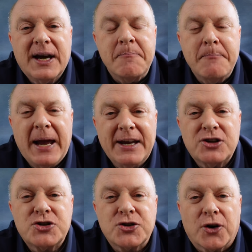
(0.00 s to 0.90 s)
Make
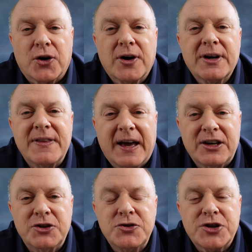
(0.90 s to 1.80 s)
sure
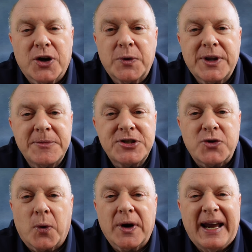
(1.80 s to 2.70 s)
that you share with them a
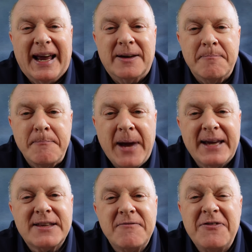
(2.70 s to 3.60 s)
story and
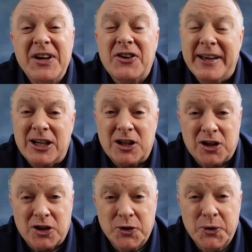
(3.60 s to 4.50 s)
make them feel
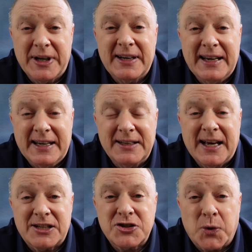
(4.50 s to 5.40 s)
included in
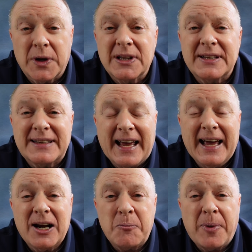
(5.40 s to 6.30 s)
that story, that they
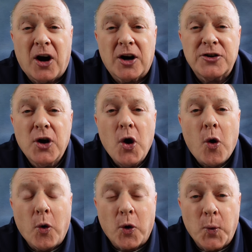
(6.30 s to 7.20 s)
had a part
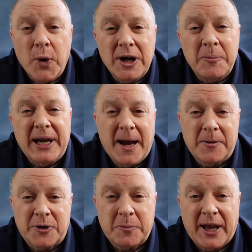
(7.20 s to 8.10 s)
or will be
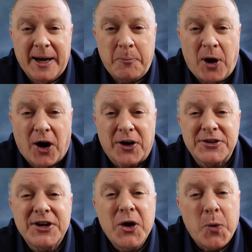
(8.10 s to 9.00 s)
able to play a
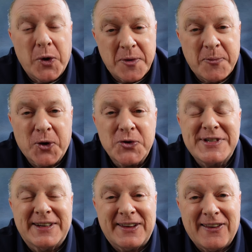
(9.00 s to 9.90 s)
part with a
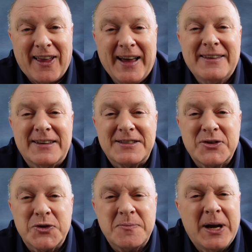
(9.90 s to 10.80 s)
person like this
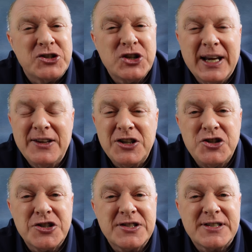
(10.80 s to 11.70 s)
that was mentioned. And then
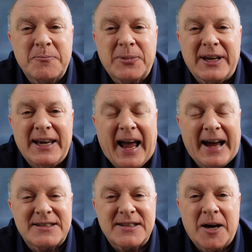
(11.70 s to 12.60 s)
just simply
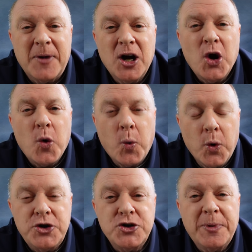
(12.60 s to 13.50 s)
ask them,
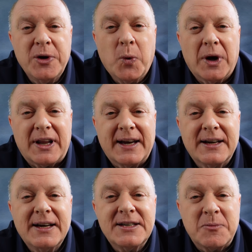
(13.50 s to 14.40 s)
would you be willing
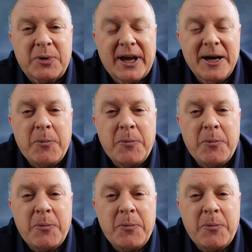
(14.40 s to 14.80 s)
to play a